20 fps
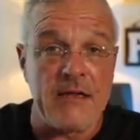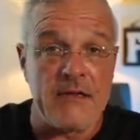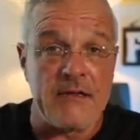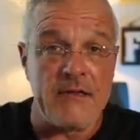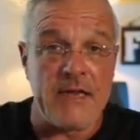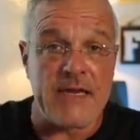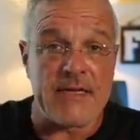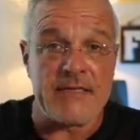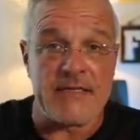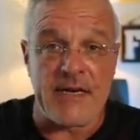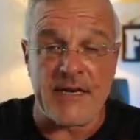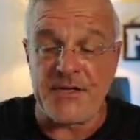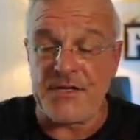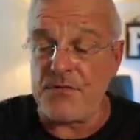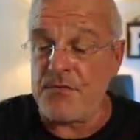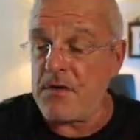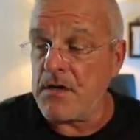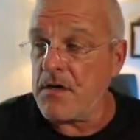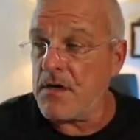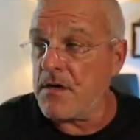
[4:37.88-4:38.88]
next
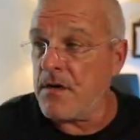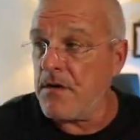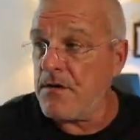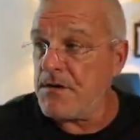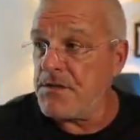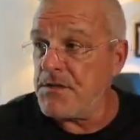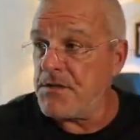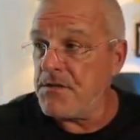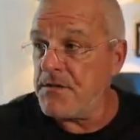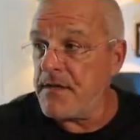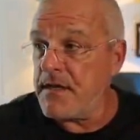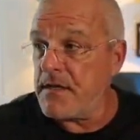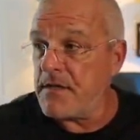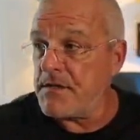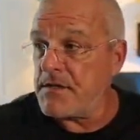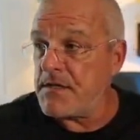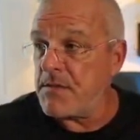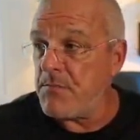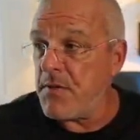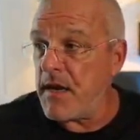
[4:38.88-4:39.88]
section we're going to go to here
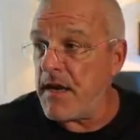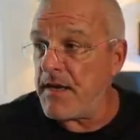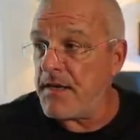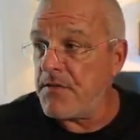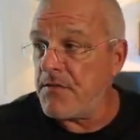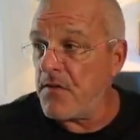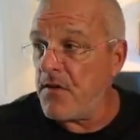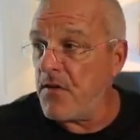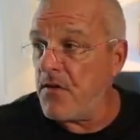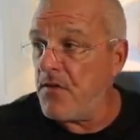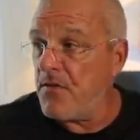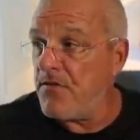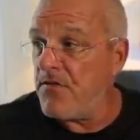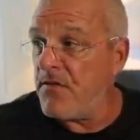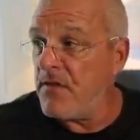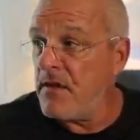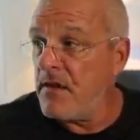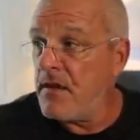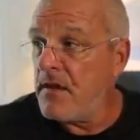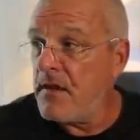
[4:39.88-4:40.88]
is the Pine Grove,
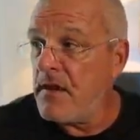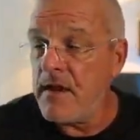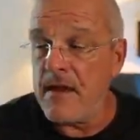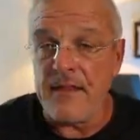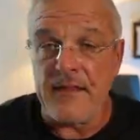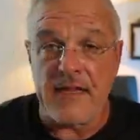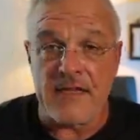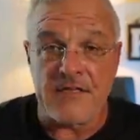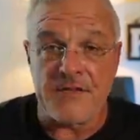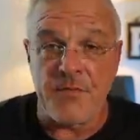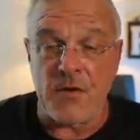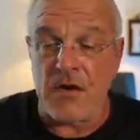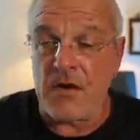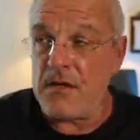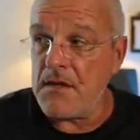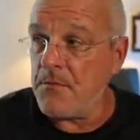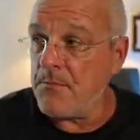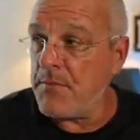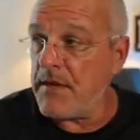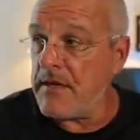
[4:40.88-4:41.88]
and that's part
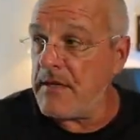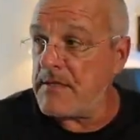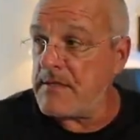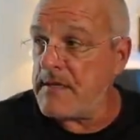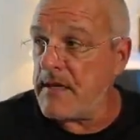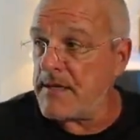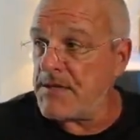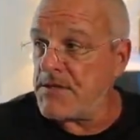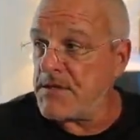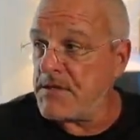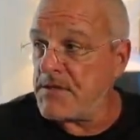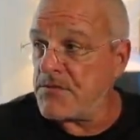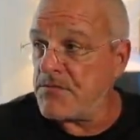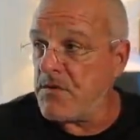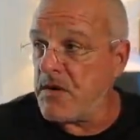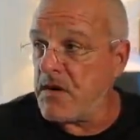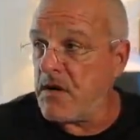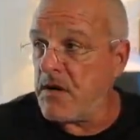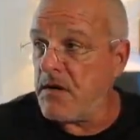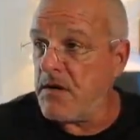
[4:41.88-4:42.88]
of the P section as
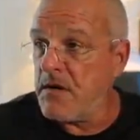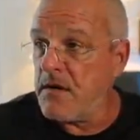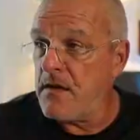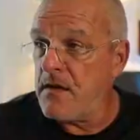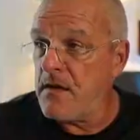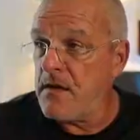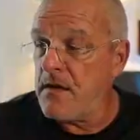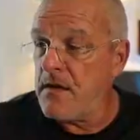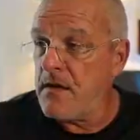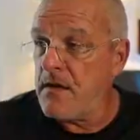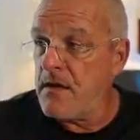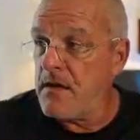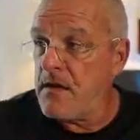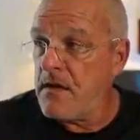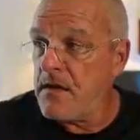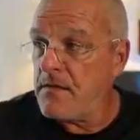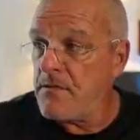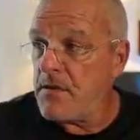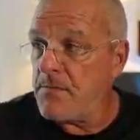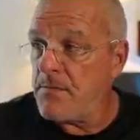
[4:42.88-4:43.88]
well.
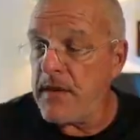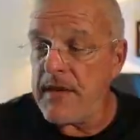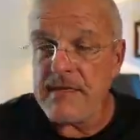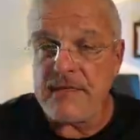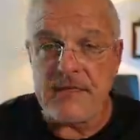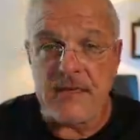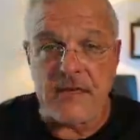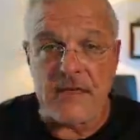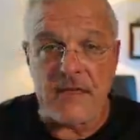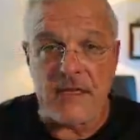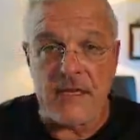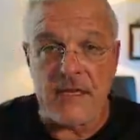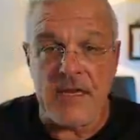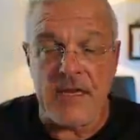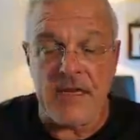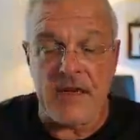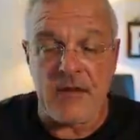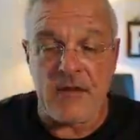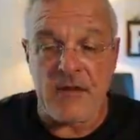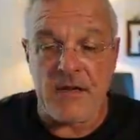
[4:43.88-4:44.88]
But
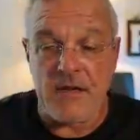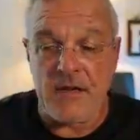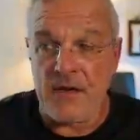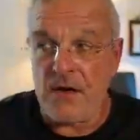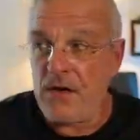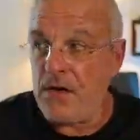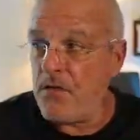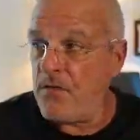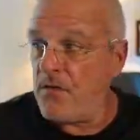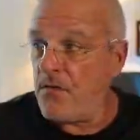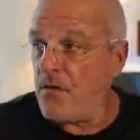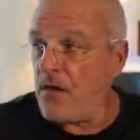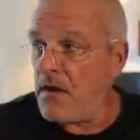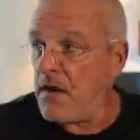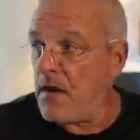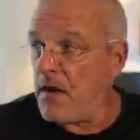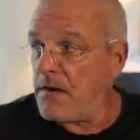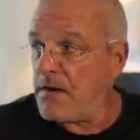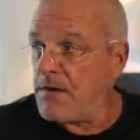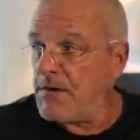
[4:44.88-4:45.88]
basically,
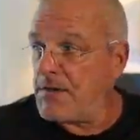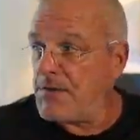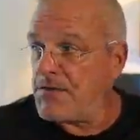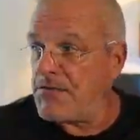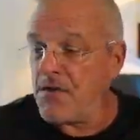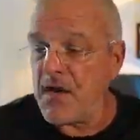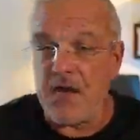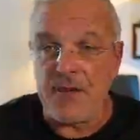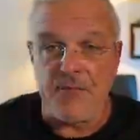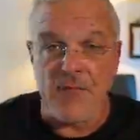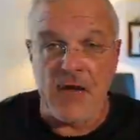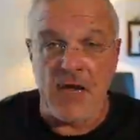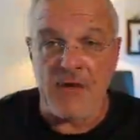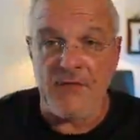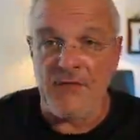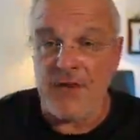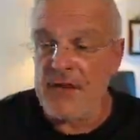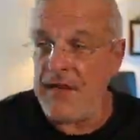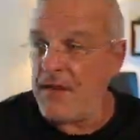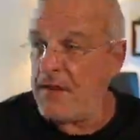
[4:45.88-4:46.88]
on these drive-by
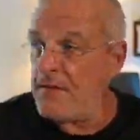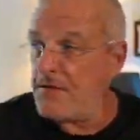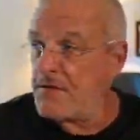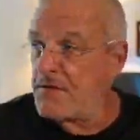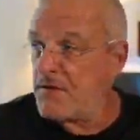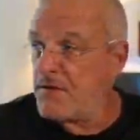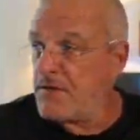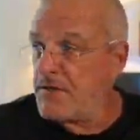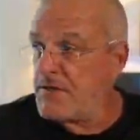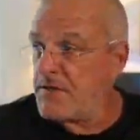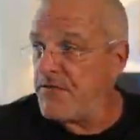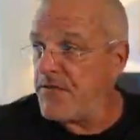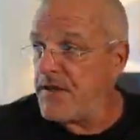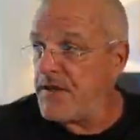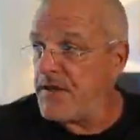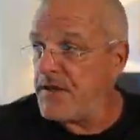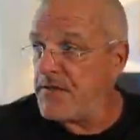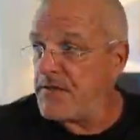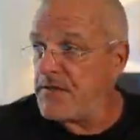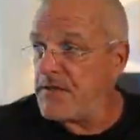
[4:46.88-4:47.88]
videos, or these
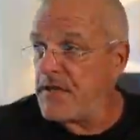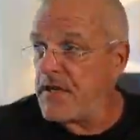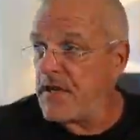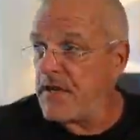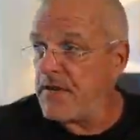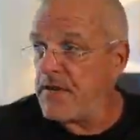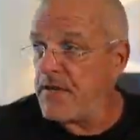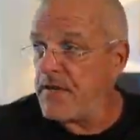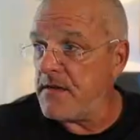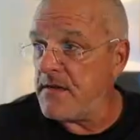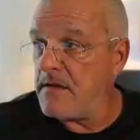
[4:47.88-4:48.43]
videos that